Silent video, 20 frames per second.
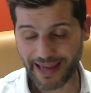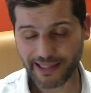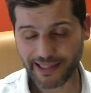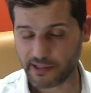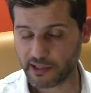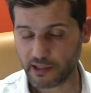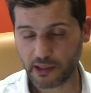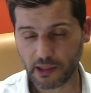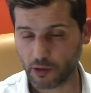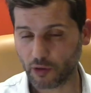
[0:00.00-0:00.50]

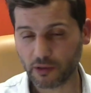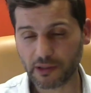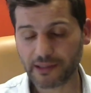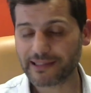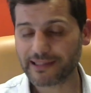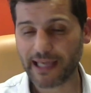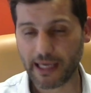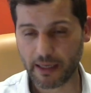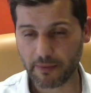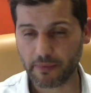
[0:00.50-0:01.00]
Acting all the
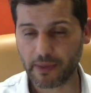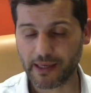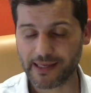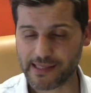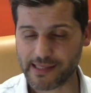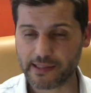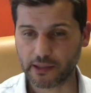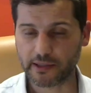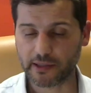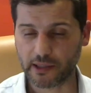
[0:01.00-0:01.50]
time as
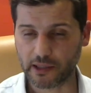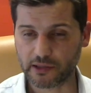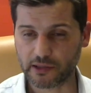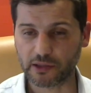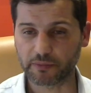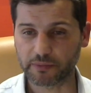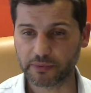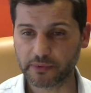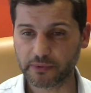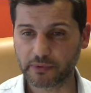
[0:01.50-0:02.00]
a
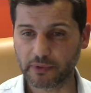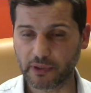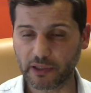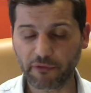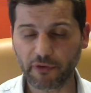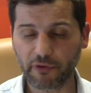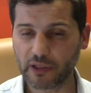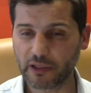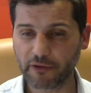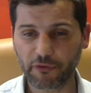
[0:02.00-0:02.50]
startup.
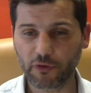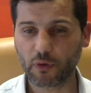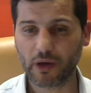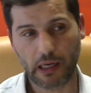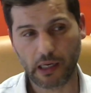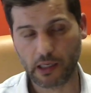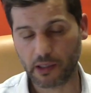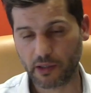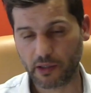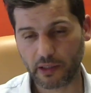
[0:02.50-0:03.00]
Even if you
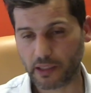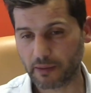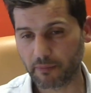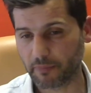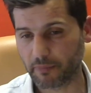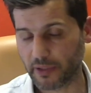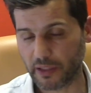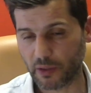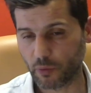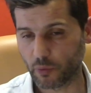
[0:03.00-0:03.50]
are a
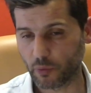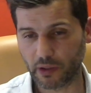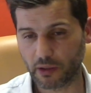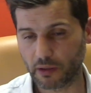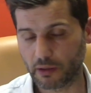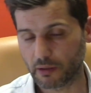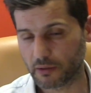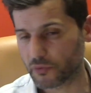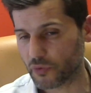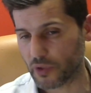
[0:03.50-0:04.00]
company with
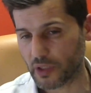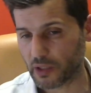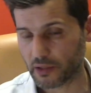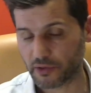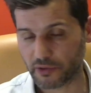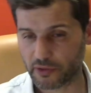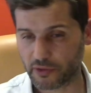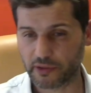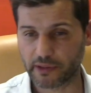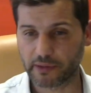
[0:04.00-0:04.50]
uh,
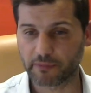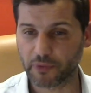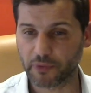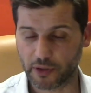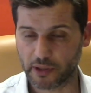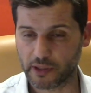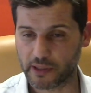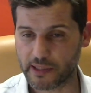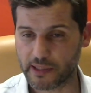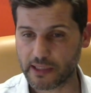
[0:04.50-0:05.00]
300
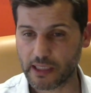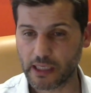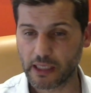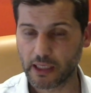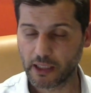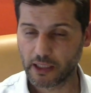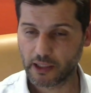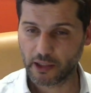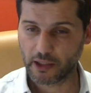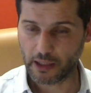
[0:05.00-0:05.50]
employees,
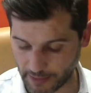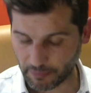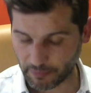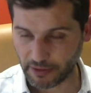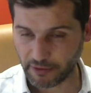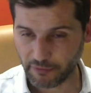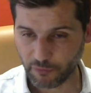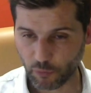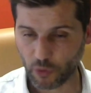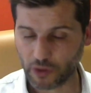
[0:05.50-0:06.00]
I
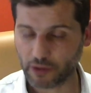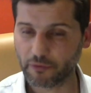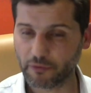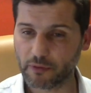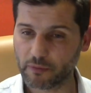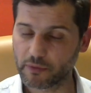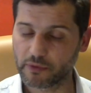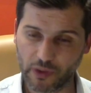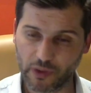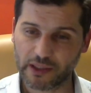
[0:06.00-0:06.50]
believe one of the
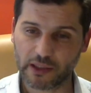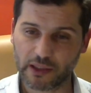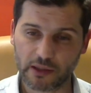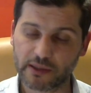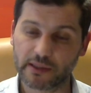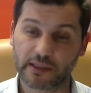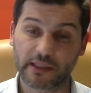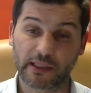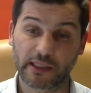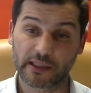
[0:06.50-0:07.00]

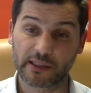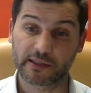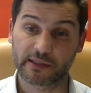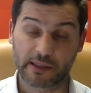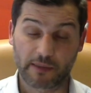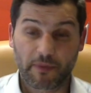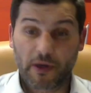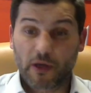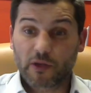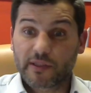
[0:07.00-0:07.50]
greatest things
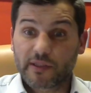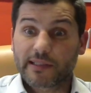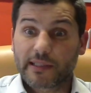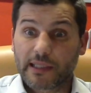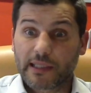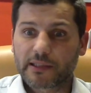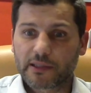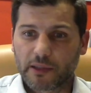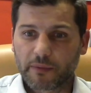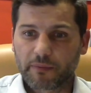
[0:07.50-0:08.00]
about
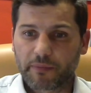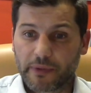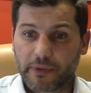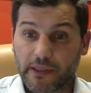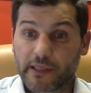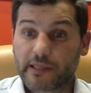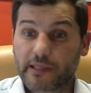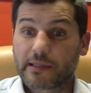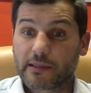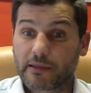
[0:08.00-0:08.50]
startup
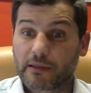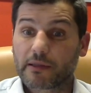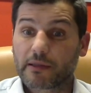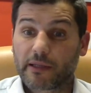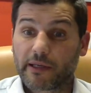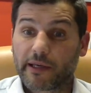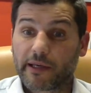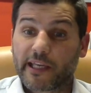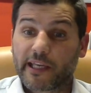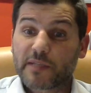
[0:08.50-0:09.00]
is
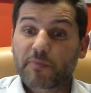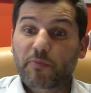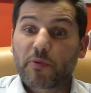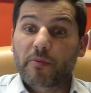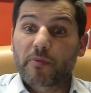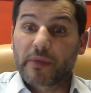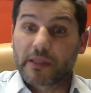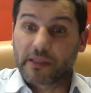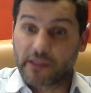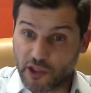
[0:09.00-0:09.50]
the
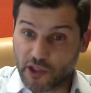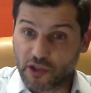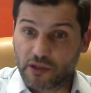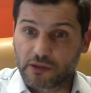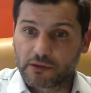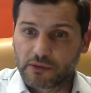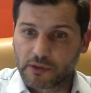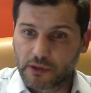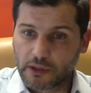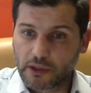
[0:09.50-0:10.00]
experimentation